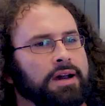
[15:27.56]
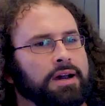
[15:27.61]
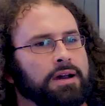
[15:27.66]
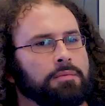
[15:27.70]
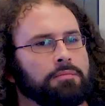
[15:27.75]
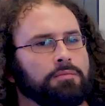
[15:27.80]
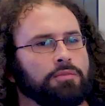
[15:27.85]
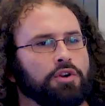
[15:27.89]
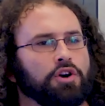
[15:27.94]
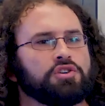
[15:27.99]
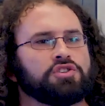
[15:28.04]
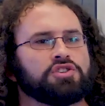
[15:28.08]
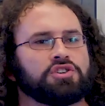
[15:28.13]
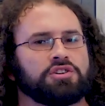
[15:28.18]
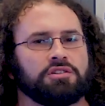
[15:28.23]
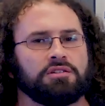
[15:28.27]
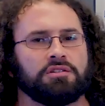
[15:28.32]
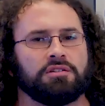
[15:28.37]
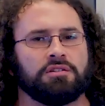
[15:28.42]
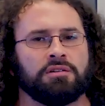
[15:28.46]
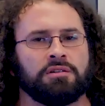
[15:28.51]

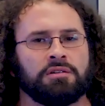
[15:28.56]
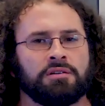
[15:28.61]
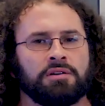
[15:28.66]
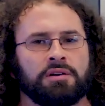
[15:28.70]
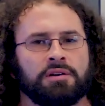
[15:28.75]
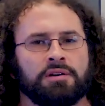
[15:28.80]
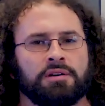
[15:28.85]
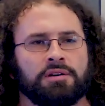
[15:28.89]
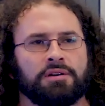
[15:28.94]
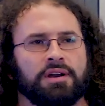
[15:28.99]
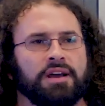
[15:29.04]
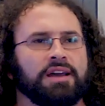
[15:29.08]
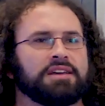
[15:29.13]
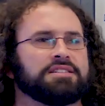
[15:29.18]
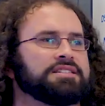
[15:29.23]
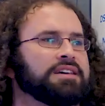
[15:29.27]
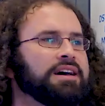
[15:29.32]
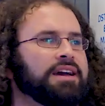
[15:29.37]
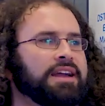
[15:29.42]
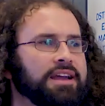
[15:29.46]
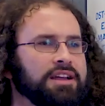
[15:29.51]
notion
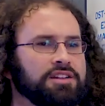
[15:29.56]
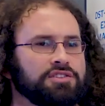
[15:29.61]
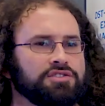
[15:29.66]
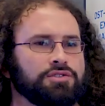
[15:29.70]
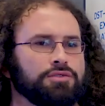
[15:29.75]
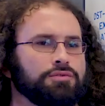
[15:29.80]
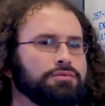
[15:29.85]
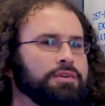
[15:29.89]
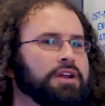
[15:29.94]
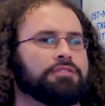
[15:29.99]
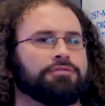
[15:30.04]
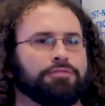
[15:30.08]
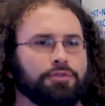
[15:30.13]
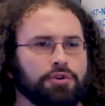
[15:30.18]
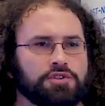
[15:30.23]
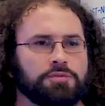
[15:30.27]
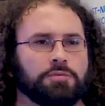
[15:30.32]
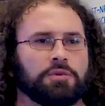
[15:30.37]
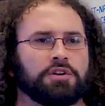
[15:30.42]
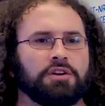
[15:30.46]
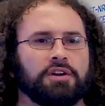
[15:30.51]
as tying into
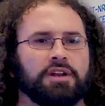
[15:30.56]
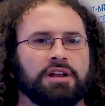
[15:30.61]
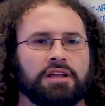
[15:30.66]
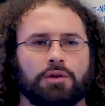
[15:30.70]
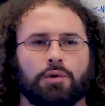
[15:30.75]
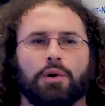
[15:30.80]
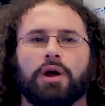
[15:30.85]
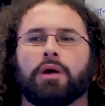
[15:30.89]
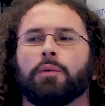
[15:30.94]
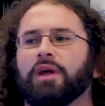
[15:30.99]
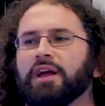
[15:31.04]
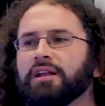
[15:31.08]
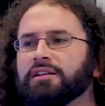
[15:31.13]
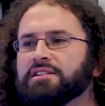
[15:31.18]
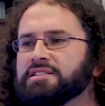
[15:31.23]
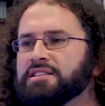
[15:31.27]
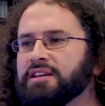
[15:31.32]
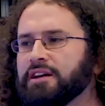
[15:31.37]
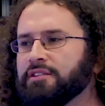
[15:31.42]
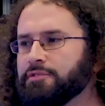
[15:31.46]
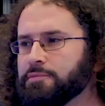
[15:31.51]
reinforcement learning the way we
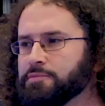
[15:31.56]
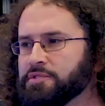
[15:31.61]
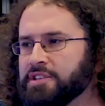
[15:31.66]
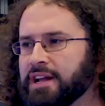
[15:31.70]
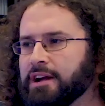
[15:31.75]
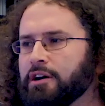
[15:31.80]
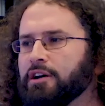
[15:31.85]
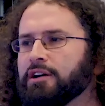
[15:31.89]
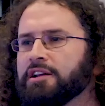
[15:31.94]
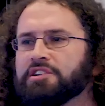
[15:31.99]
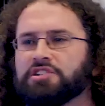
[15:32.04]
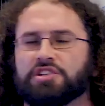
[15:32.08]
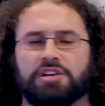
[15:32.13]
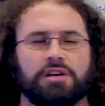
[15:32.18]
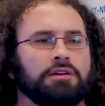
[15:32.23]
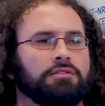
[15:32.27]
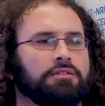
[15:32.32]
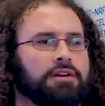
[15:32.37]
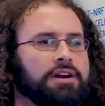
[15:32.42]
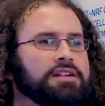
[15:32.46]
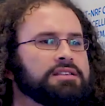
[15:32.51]
understand from
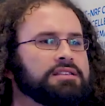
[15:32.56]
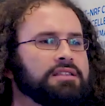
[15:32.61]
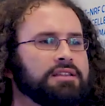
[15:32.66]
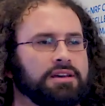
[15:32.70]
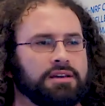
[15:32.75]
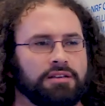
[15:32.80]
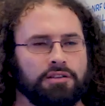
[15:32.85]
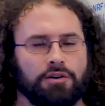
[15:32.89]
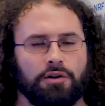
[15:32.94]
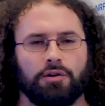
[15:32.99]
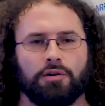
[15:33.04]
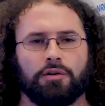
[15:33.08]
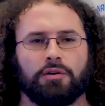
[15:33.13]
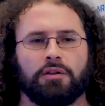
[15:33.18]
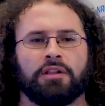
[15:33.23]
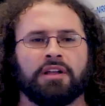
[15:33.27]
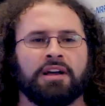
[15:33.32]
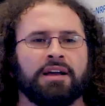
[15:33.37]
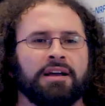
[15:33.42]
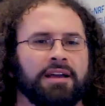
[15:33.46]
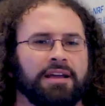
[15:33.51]
psychology, right? The
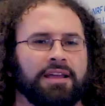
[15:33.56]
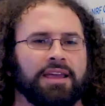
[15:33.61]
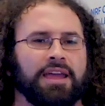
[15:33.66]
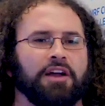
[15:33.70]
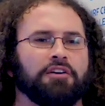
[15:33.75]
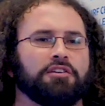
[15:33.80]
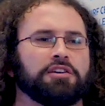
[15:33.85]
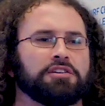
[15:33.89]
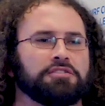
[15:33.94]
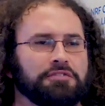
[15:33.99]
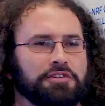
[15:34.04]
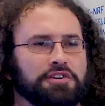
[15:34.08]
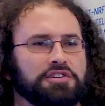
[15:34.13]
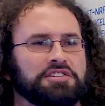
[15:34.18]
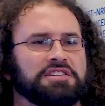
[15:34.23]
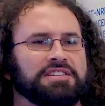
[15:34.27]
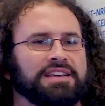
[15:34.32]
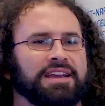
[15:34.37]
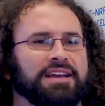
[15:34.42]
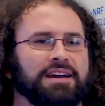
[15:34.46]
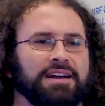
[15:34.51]
whole carrot
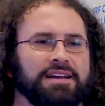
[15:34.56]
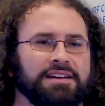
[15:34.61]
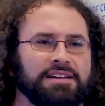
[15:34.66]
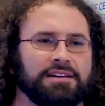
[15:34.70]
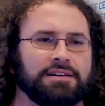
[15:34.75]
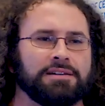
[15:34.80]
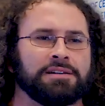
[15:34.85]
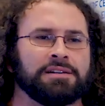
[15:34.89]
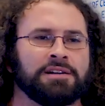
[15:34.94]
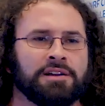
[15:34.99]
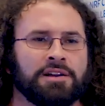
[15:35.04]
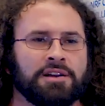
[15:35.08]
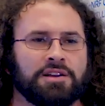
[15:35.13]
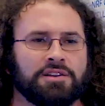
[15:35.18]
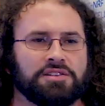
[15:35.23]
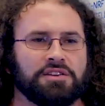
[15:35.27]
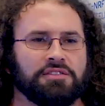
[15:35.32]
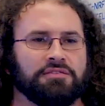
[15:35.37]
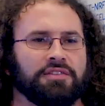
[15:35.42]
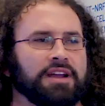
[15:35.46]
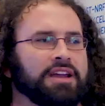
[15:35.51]
versus stick idea.
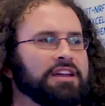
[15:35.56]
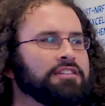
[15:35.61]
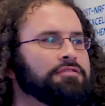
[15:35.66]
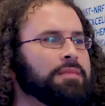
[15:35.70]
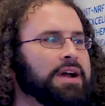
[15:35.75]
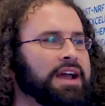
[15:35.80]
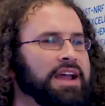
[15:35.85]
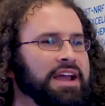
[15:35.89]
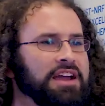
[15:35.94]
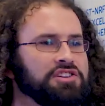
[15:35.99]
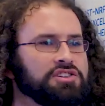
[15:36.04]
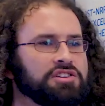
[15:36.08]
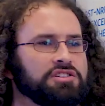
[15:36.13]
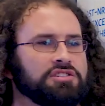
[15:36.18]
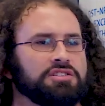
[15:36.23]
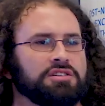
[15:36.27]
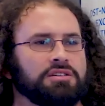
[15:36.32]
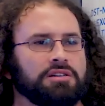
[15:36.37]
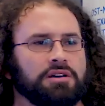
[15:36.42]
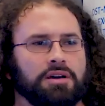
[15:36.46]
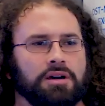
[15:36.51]
So if I give my
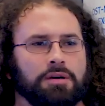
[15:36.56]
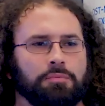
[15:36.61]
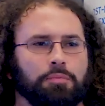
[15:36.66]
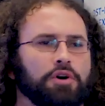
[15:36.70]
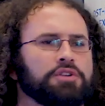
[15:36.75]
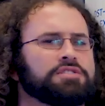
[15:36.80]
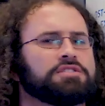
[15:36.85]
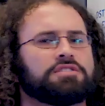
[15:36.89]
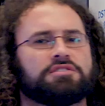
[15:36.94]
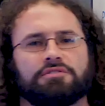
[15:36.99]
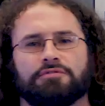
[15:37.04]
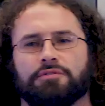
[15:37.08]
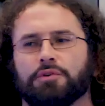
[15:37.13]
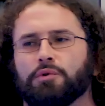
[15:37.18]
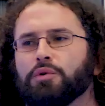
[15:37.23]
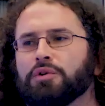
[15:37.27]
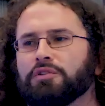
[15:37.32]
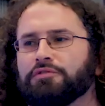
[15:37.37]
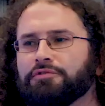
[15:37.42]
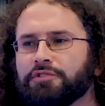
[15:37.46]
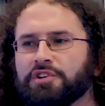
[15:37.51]
agent a positive
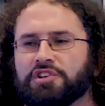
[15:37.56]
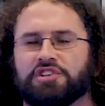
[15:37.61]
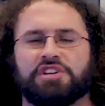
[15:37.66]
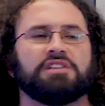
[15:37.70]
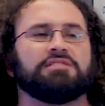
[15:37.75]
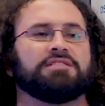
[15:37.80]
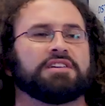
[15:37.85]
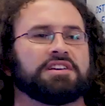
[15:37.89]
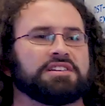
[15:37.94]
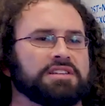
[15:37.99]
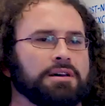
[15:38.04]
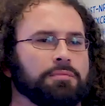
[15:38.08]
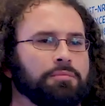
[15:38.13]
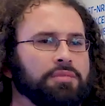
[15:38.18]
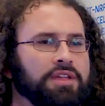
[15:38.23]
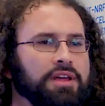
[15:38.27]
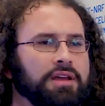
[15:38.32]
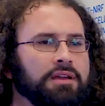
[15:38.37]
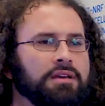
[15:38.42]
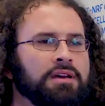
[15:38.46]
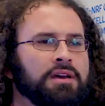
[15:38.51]
reward for achieving
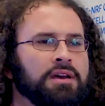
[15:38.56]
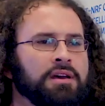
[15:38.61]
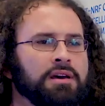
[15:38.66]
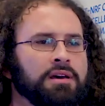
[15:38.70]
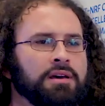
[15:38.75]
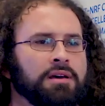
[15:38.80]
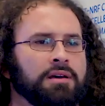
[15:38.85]
something,